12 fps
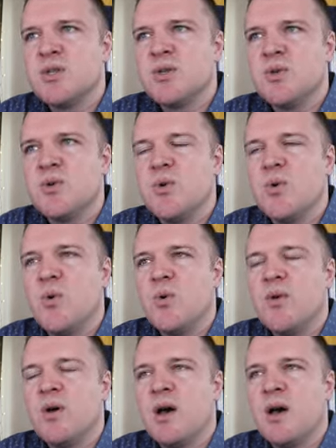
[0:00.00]

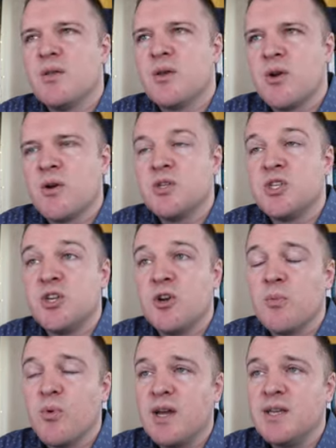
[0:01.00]
to uh, the current
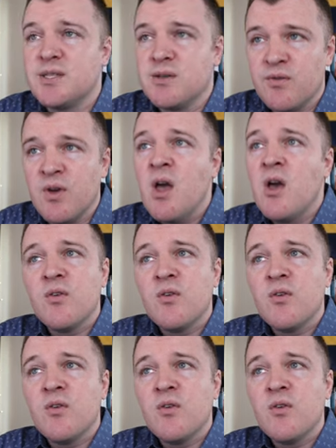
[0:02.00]
share price of